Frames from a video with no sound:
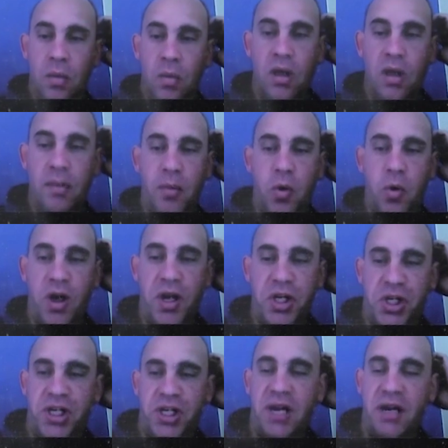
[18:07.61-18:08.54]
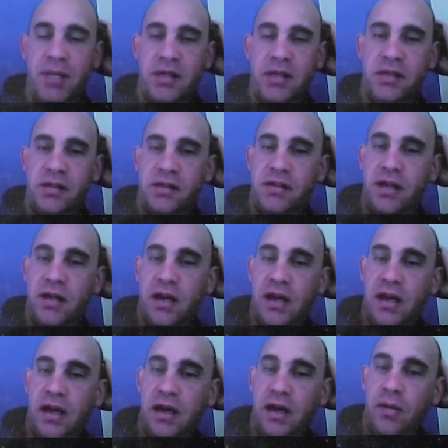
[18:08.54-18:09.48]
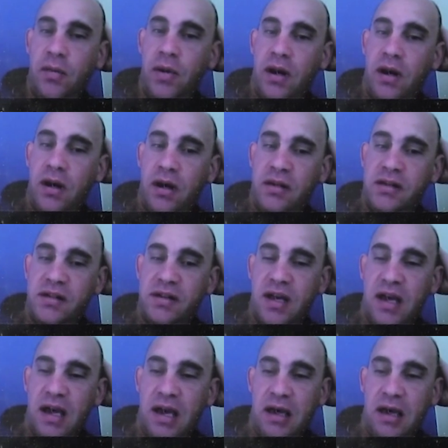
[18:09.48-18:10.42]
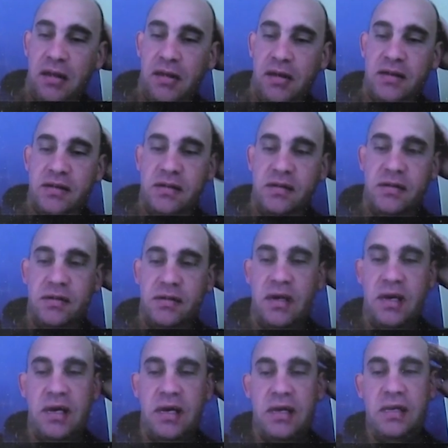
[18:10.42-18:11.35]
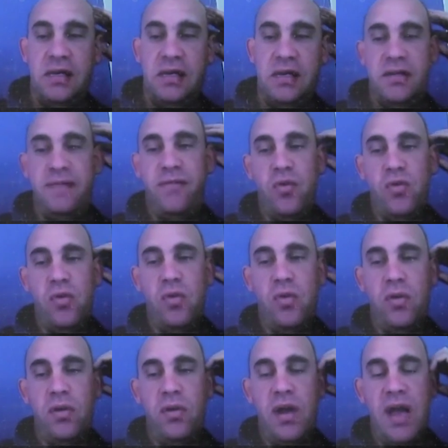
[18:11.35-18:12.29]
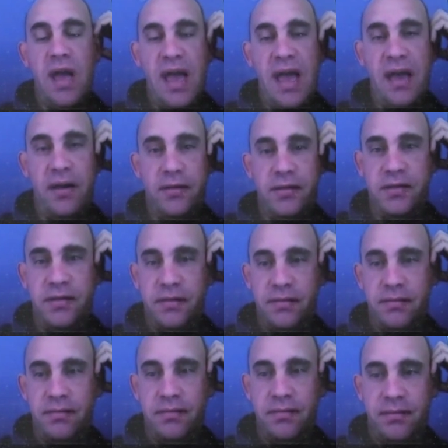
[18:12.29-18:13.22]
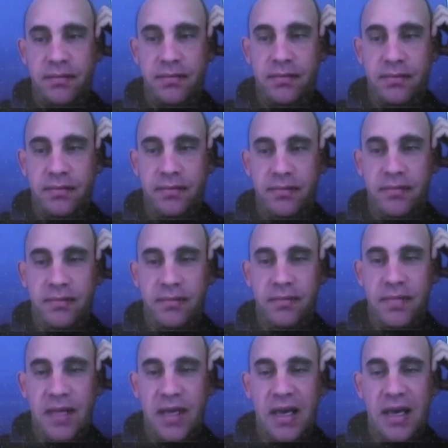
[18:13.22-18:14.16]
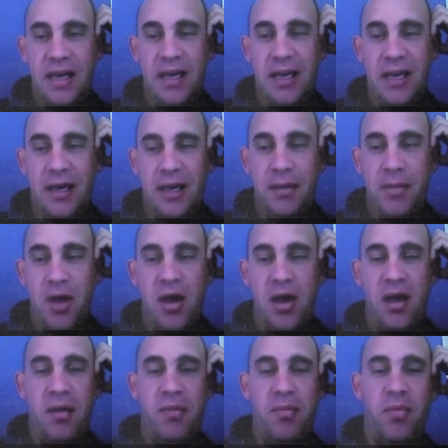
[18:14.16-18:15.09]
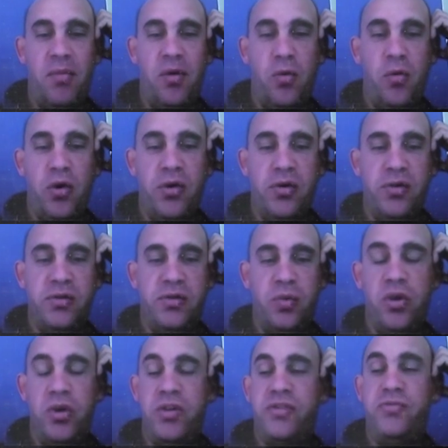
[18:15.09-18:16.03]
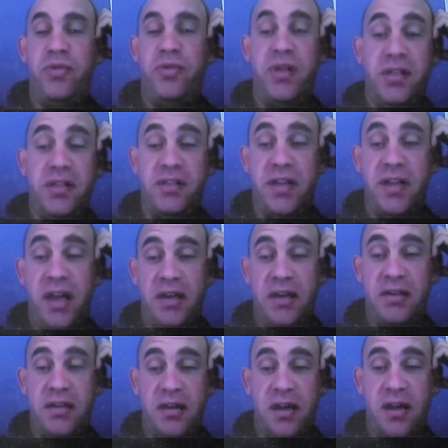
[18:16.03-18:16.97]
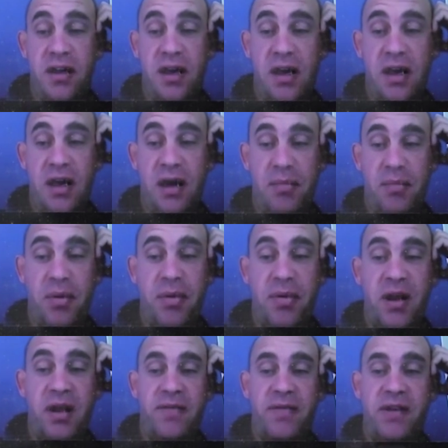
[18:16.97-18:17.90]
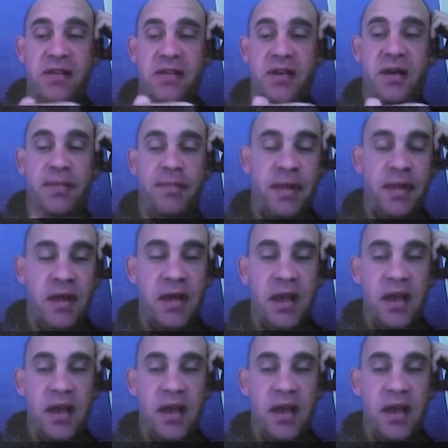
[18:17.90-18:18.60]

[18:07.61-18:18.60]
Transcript: Well, I'm quite shameless when I say this is for a house. I'm the world's worst real estate property investor.